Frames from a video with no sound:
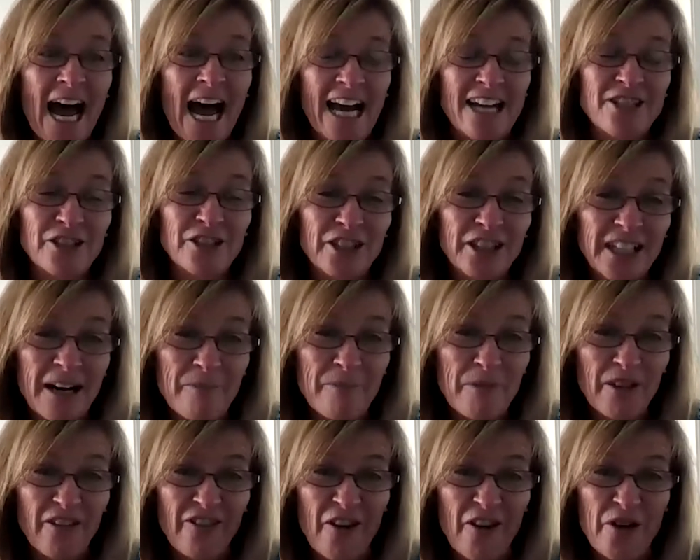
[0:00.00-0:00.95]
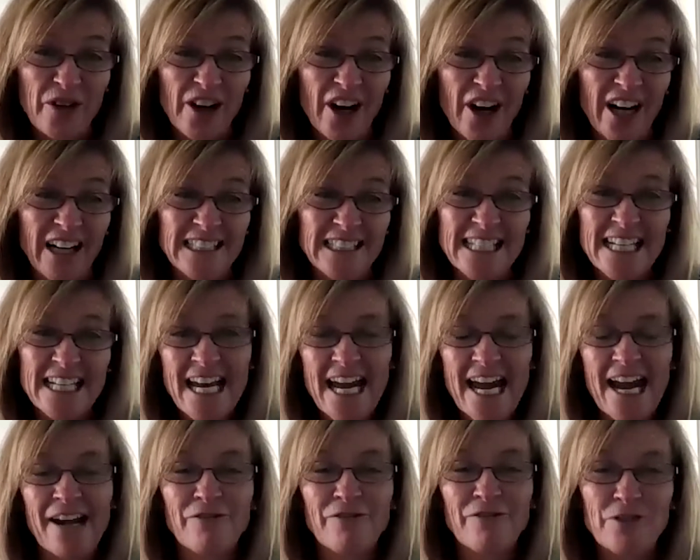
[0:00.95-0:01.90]
I took a couple of phone calls
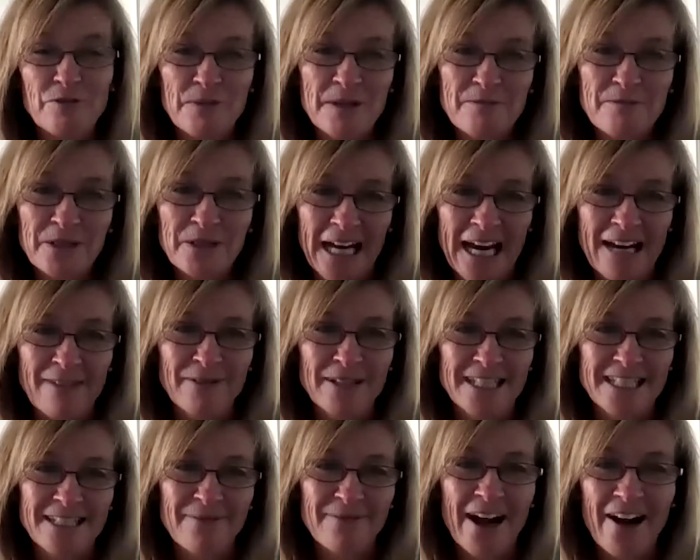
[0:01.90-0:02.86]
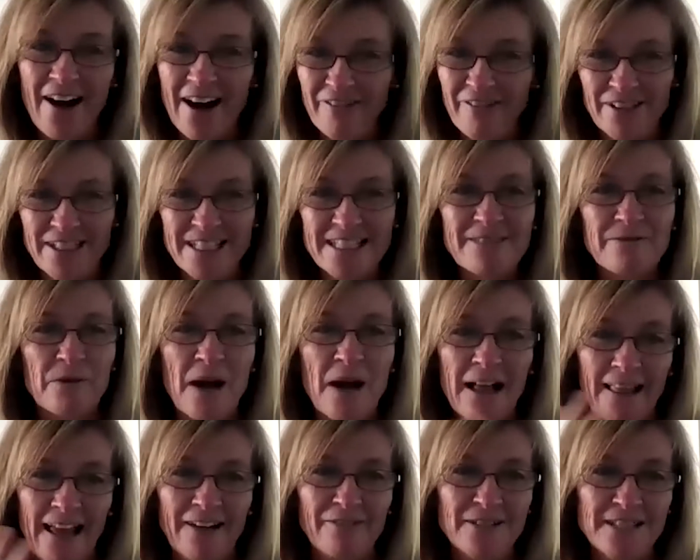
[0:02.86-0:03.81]
and a few people came into my office
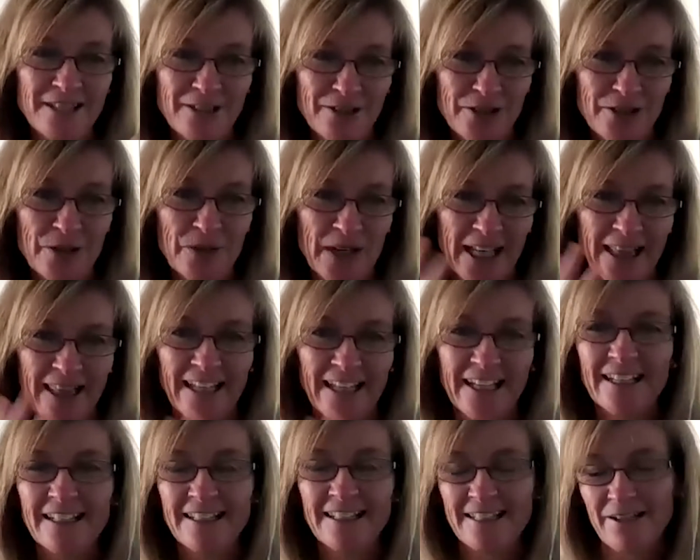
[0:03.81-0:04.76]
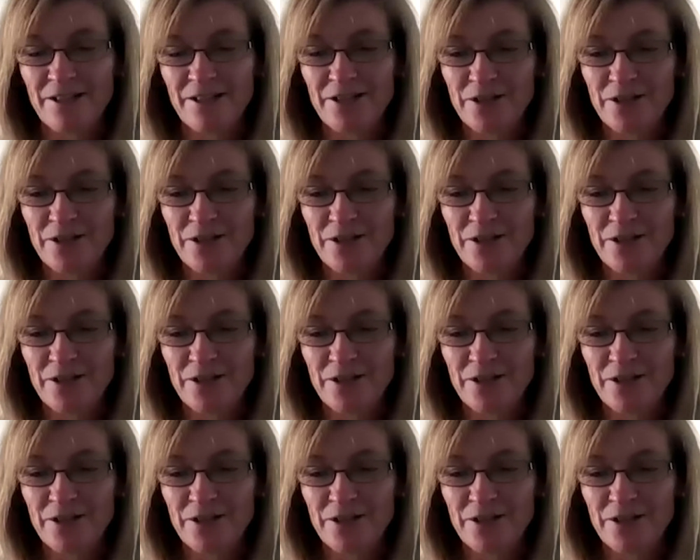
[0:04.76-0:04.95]
while I was doing the uh,